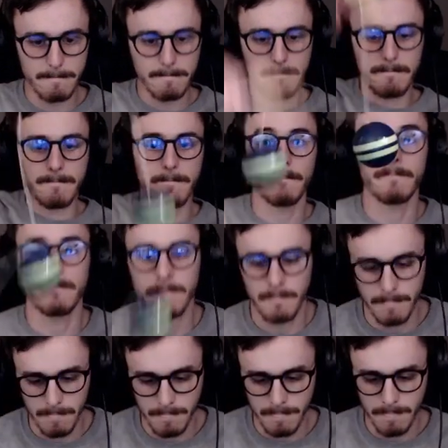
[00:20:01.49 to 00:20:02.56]
After got my
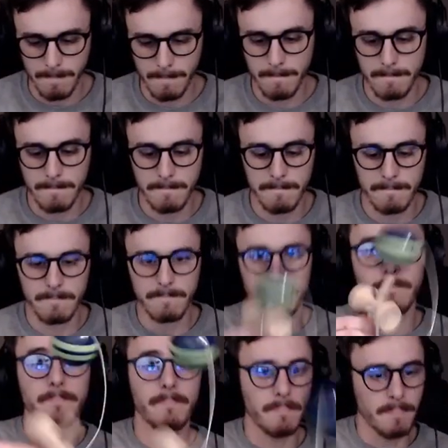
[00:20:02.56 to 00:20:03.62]
cash flow, got ice on
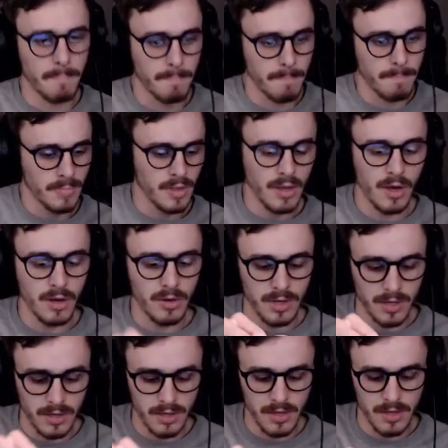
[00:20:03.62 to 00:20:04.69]
my dick. I'm
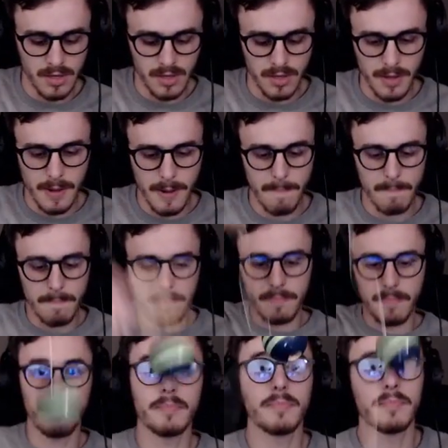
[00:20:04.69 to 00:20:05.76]
city trapping cause you
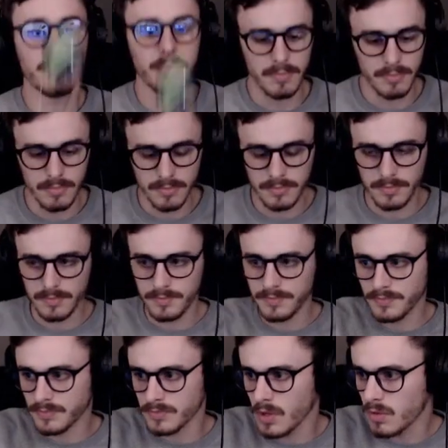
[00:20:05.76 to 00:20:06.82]
already know this.
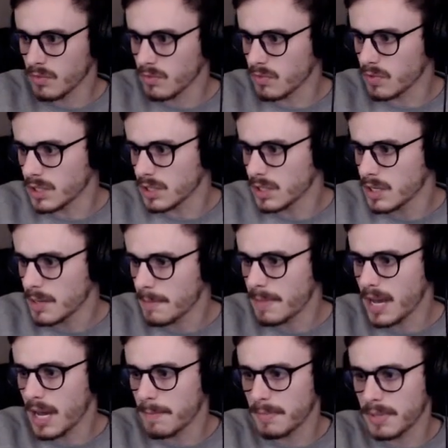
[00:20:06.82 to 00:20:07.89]
You wanna
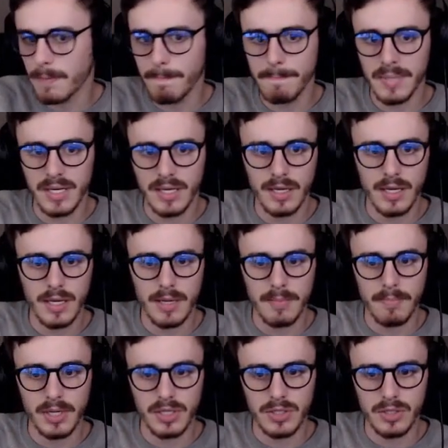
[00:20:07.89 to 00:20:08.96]
pop me,
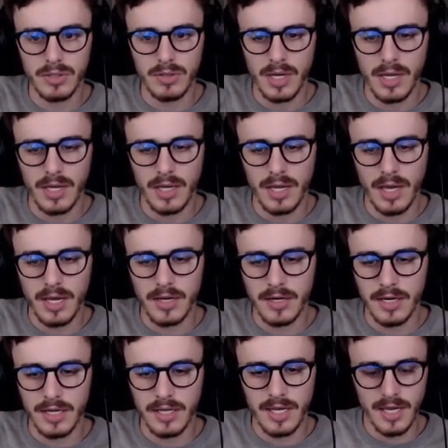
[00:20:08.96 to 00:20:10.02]
but you know. Hey, you're
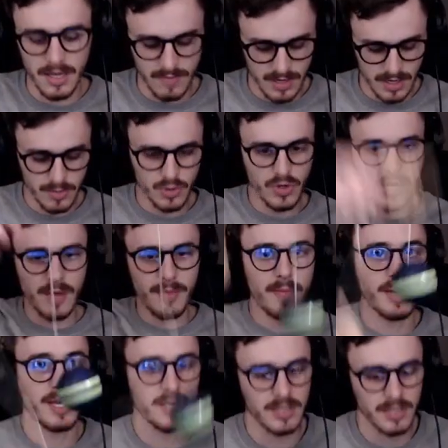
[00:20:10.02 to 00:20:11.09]
getting the hang of it, I'm trying my
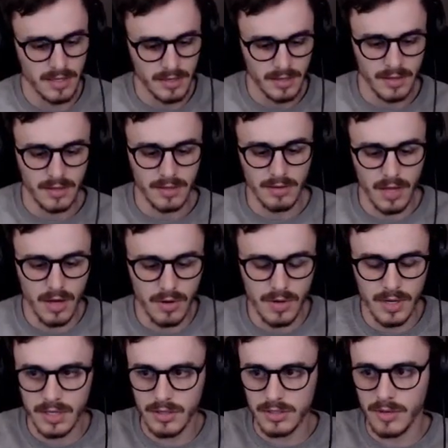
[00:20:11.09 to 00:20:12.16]
best. Oh,
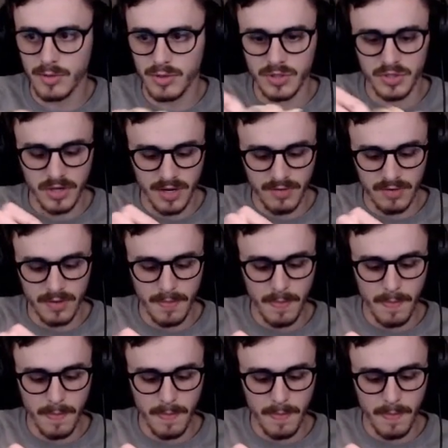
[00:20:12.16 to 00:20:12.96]
that was almost witchcraft.